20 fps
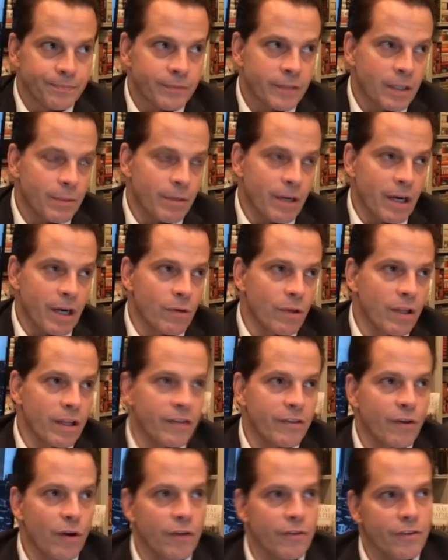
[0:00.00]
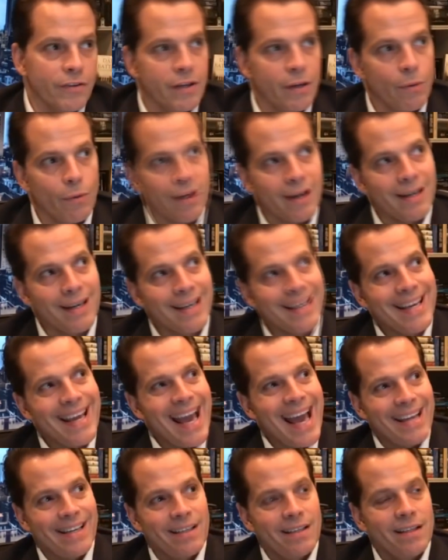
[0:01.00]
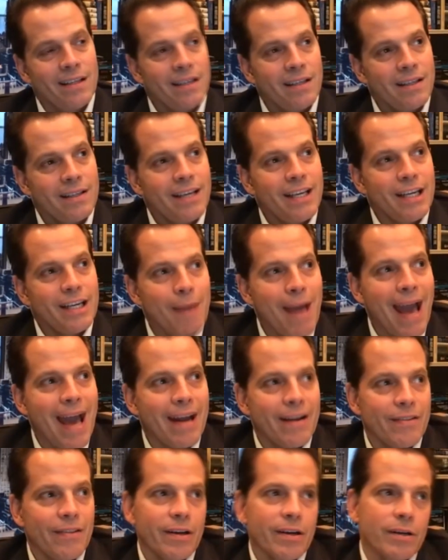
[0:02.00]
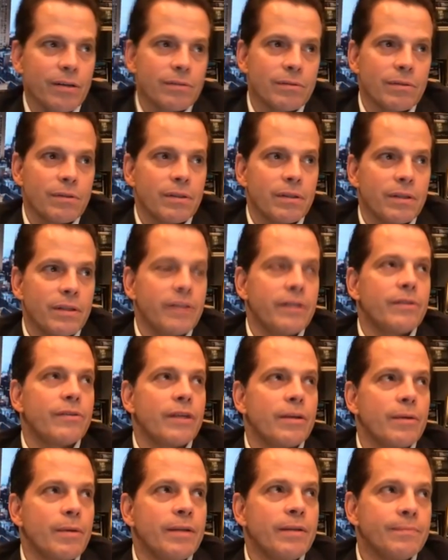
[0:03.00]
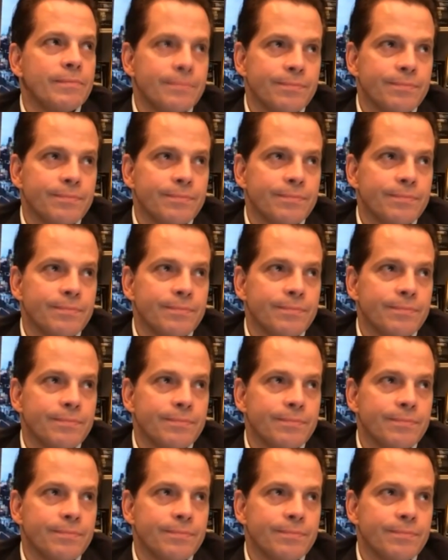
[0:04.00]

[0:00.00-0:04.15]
But I really thought that they were going to get him out of there. You know what I mean?